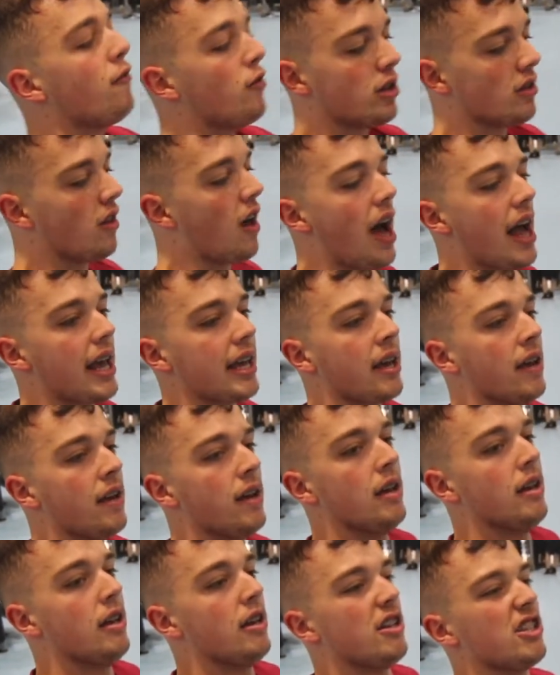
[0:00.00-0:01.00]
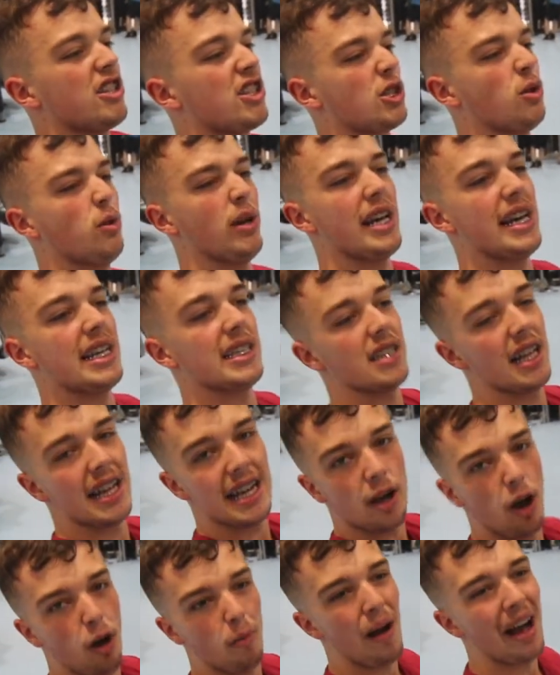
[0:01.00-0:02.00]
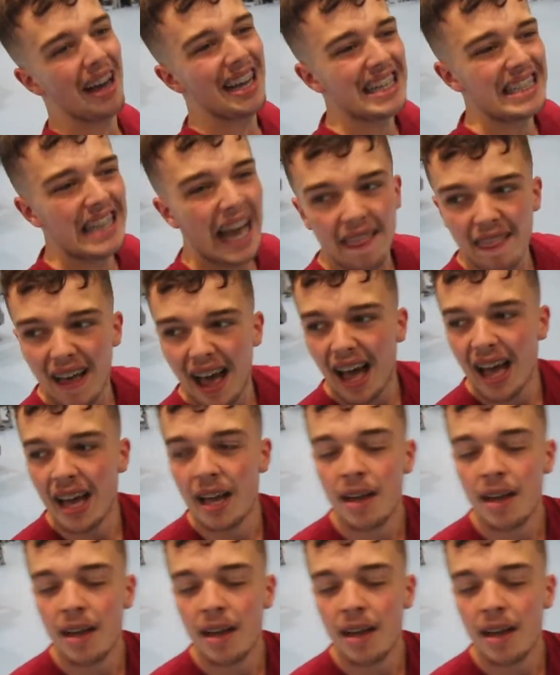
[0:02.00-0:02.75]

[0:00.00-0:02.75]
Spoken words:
and like squeeze and let it go back. It's like that,